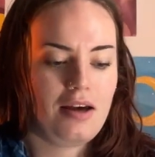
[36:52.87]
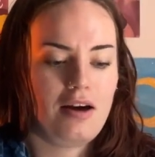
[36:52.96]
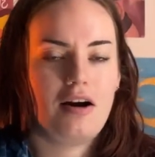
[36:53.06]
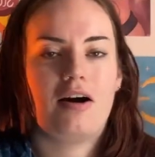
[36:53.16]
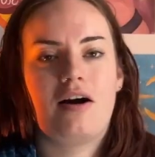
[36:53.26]

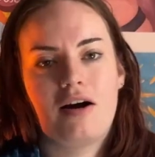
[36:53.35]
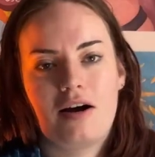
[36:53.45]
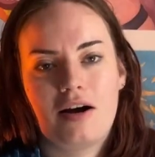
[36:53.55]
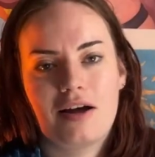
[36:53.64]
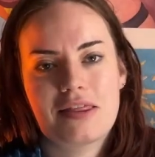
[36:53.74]

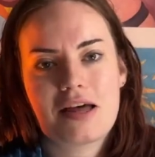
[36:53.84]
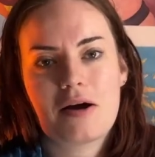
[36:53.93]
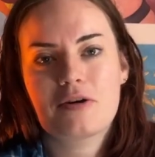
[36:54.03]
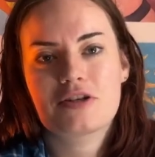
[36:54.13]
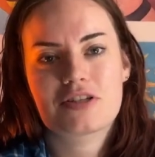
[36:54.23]
That
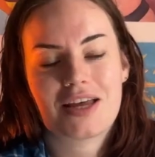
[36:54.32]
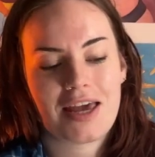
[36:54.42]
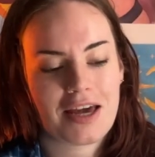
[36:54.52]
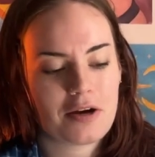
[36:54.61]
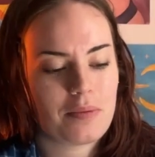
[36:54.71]
was just a
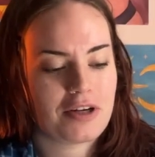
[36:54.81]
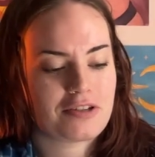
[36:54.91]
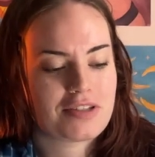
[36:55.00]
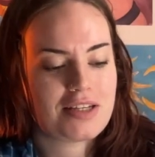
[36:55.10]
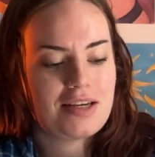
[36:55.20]
hiccup. I
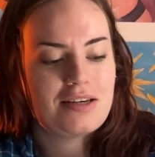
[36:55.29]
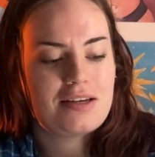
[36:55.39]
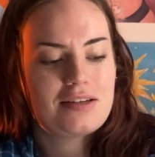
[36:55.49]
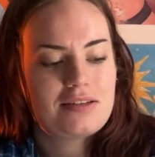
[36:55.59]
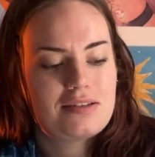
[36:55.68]
just
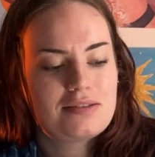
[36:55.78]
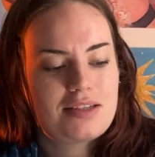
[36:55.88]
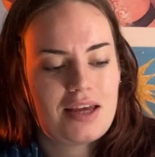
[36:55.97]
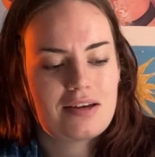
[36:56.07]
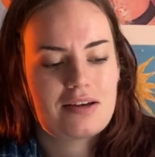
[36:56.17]
didn't
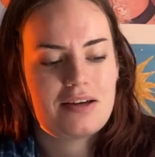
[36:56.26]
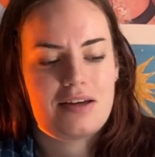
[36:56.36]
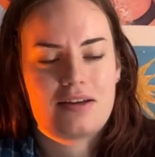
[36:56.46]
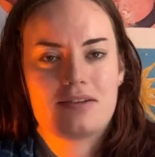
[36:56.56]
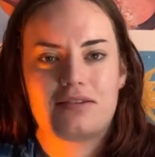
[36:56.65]
think
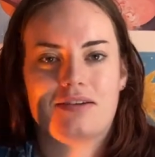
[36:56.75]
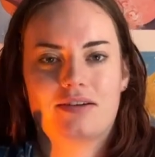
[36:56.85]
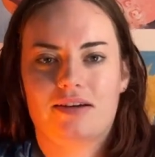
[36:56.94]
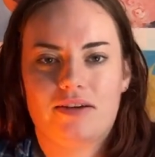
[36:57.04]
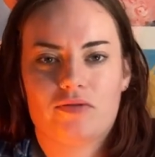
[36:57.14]
I
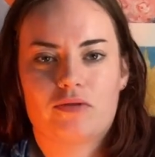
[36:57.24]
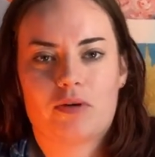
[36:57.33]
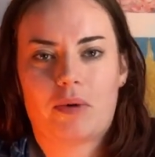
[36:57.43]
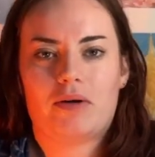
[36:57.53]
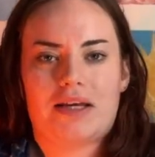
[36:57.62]
even
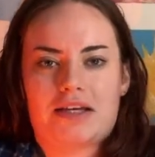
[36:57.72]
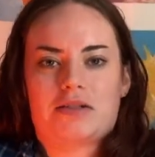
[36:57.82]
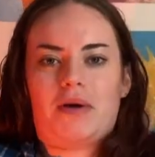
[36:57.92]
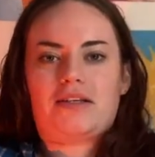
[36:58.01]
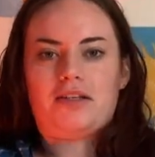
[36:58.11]
remotely
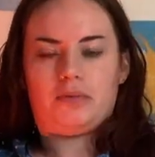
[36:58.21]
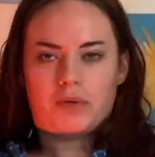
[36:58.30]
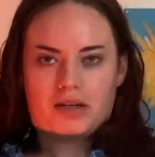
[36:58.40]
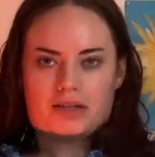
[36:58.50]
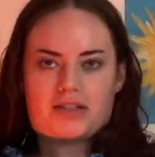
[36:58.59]
expected,
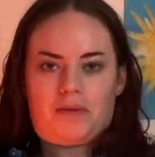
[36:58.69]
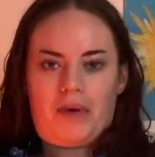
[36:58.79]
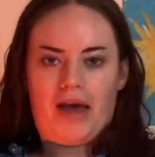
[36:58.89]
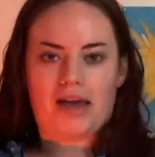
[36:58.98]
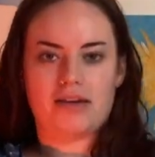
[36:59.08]
because I
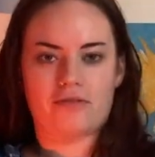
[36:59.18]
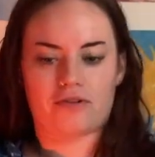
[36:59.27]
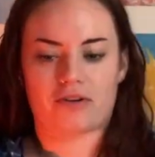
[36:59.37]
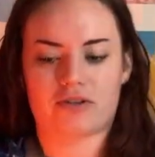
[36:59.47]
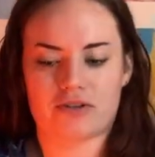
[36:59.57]
pay
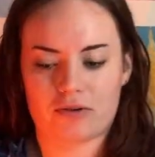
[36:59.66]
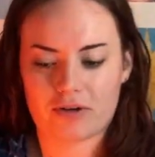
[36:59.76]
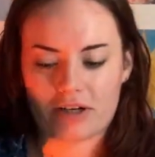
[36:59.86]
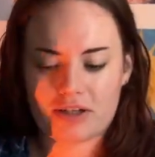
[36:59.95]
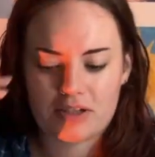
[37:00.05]
for
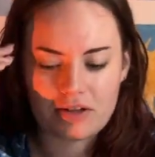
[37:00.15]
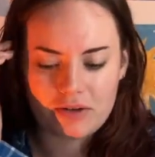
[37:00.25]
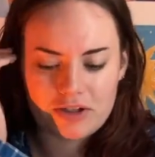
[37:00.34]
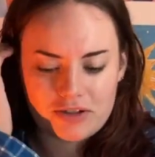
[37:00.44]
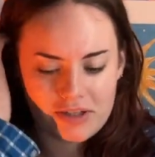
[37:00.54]
storage, so
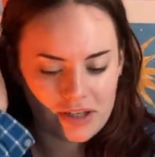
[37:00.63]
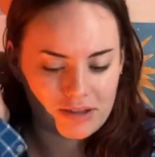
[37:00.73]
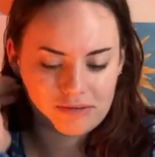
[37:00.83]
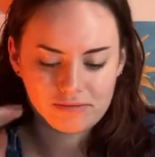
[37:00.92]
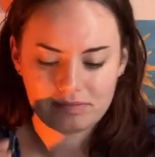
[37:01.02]
I just didn't